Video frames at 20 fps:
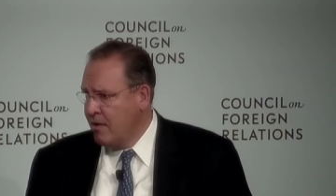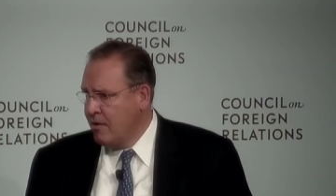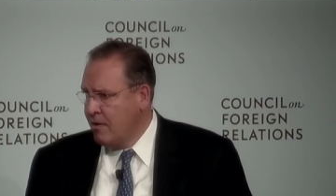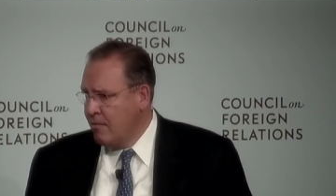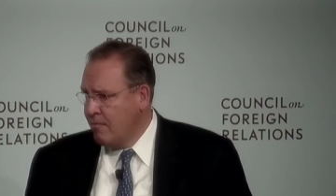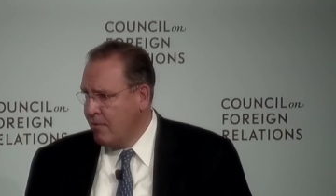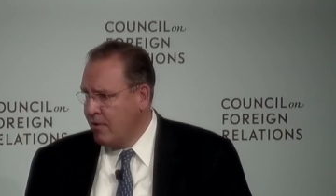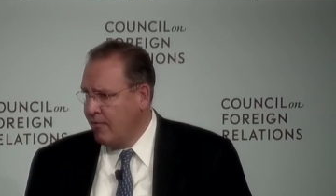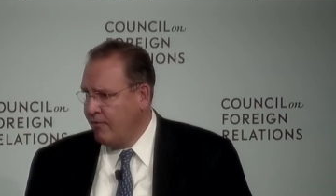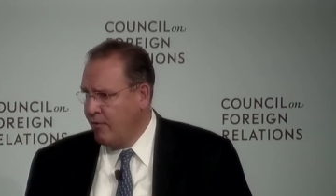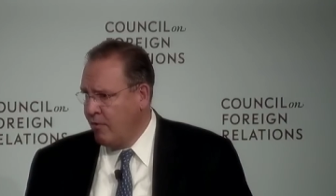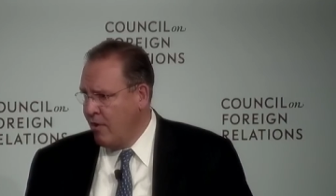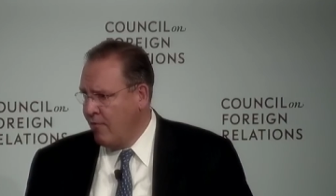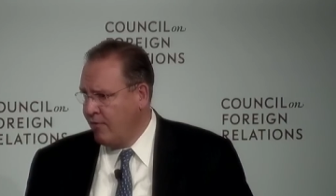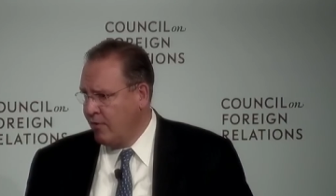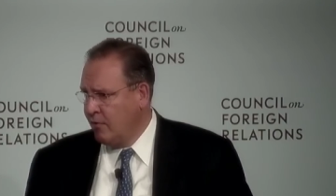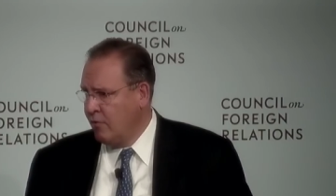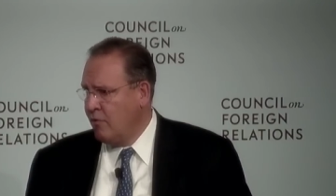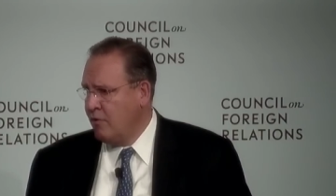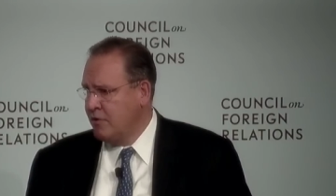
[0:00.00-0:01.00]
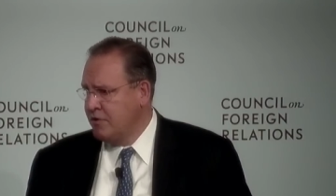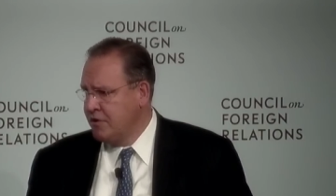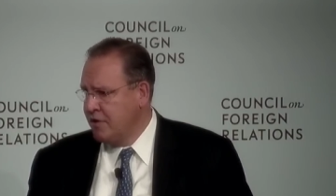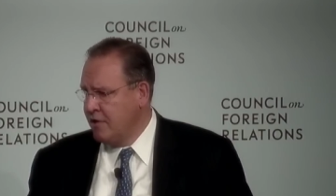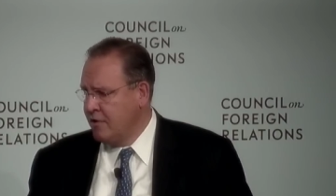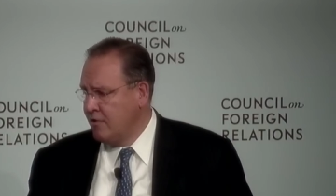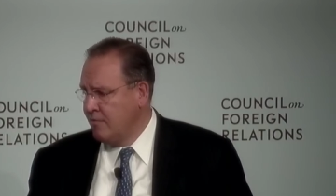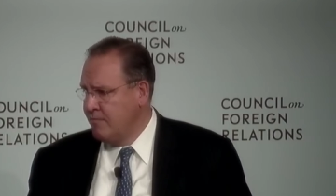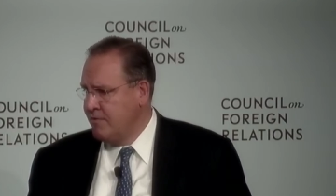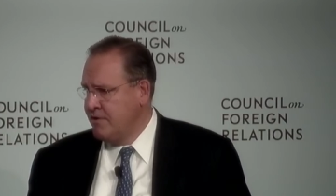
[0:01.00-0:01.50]
But if you have a long
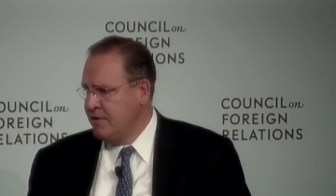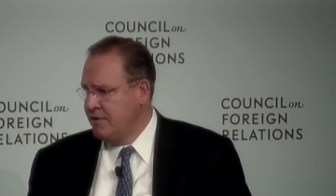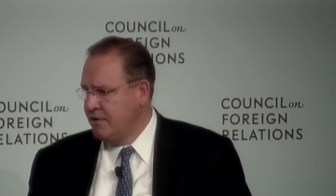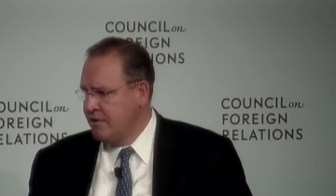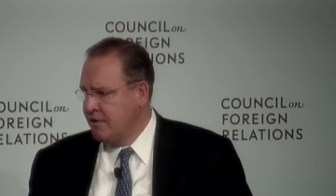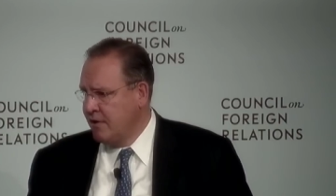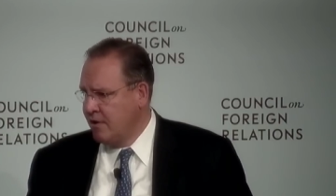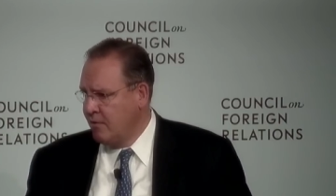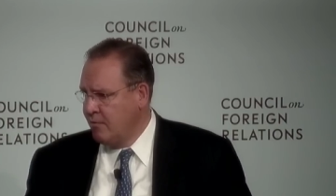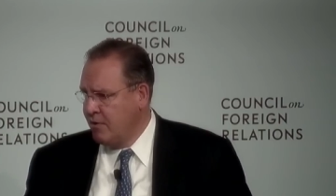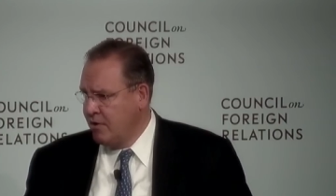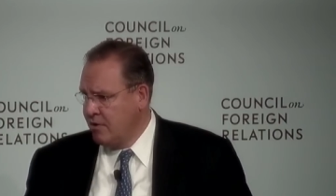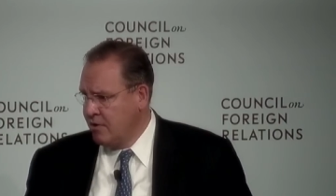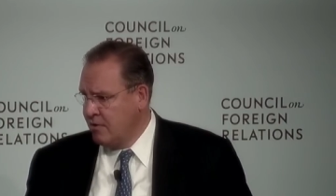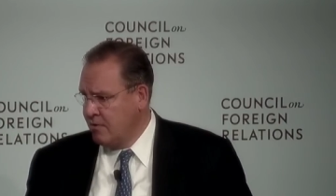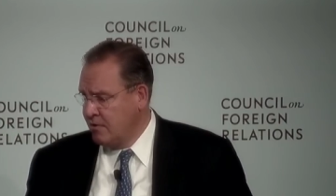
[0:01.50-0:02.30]
cycle business like we,